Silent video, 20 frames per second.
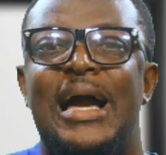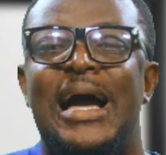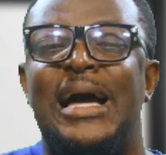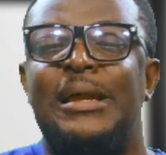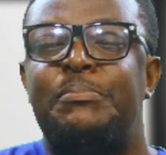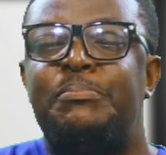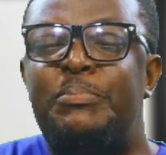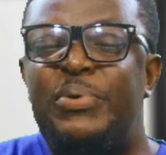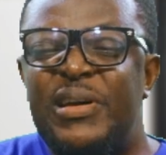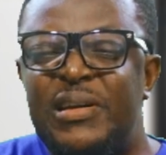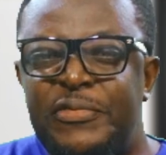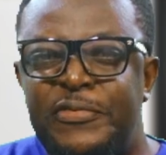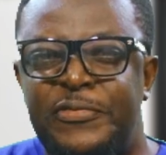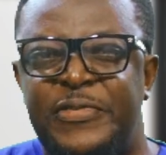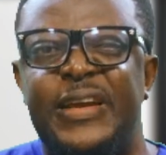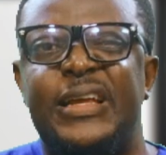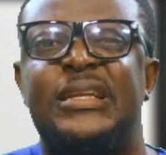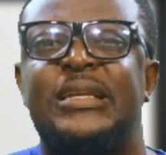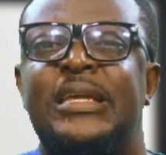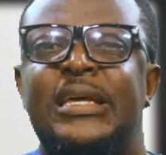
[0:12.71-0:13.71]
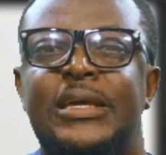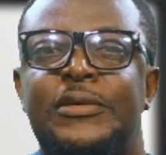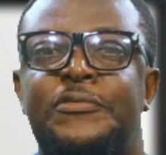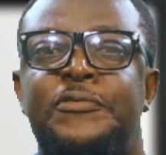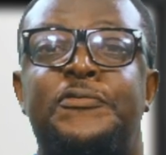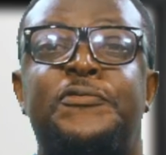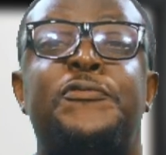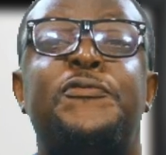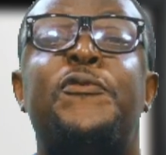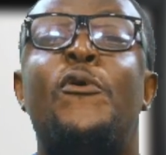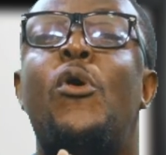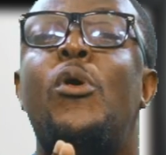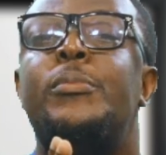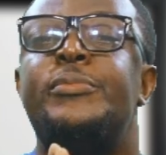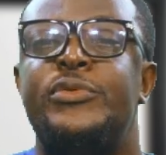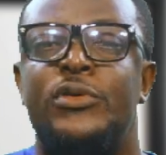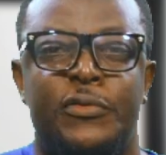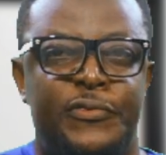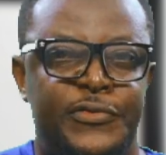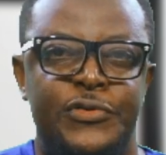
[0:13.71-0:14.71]
and perfectly
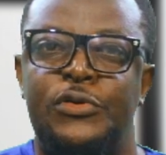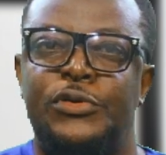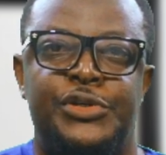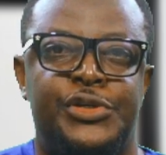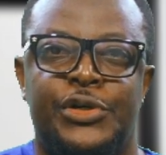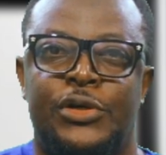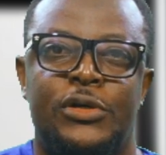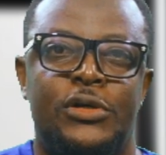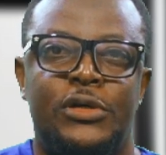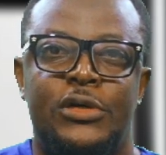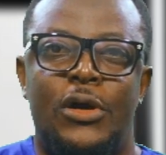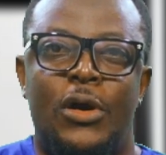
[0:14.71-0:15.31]
form your future.